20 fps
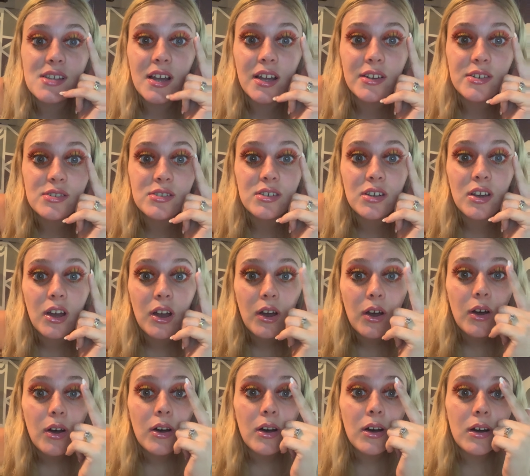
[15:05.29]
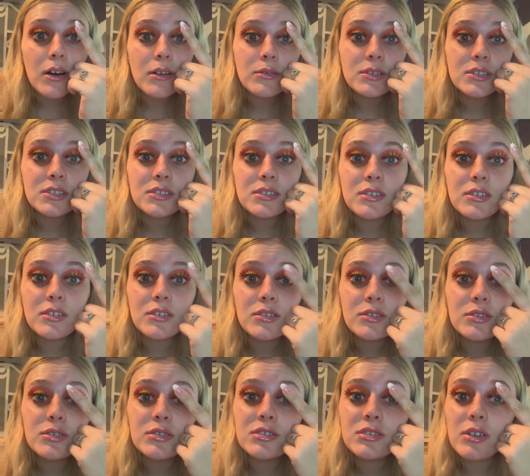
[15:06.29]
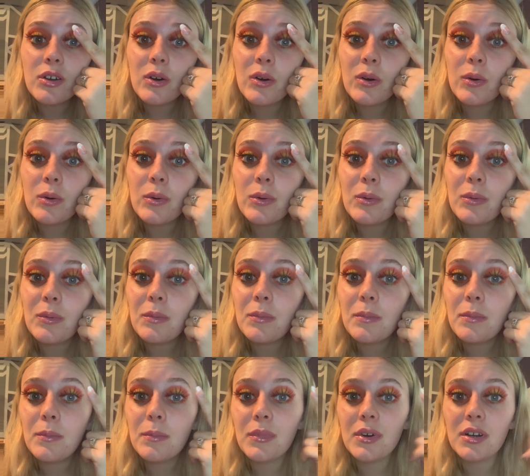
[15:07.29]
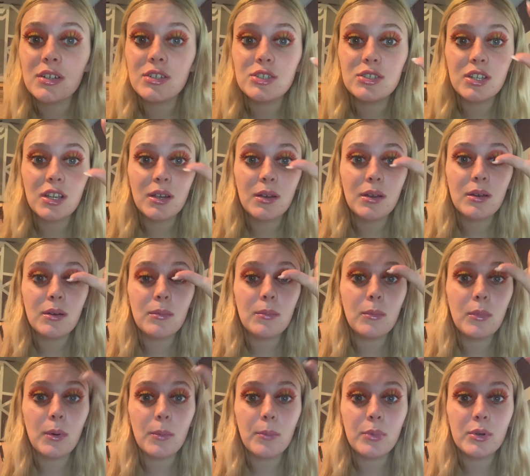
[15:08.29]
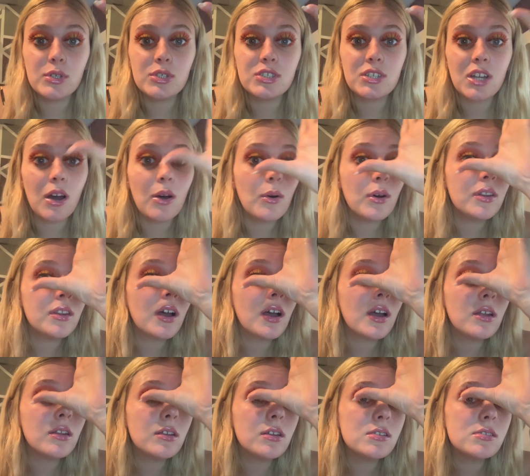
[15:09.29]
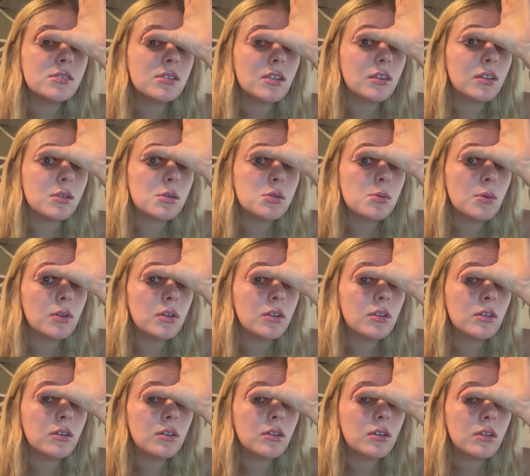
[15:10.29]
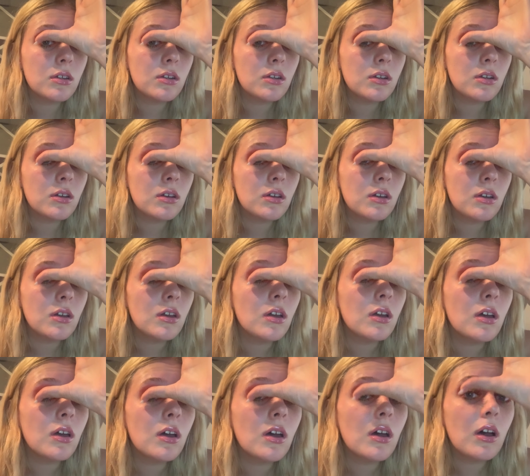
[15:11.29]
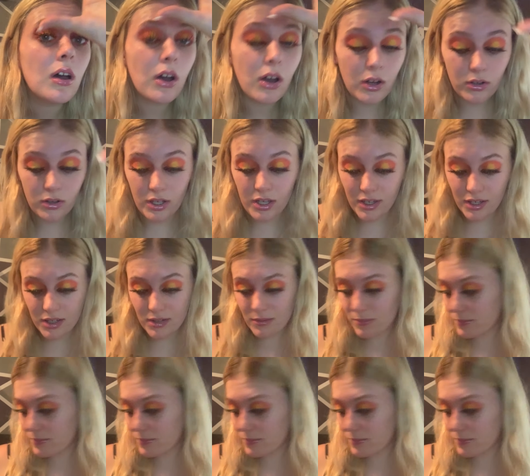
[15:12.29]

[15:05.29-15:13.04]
eye just always looks so much like more pushed out on the eyelids than this one. I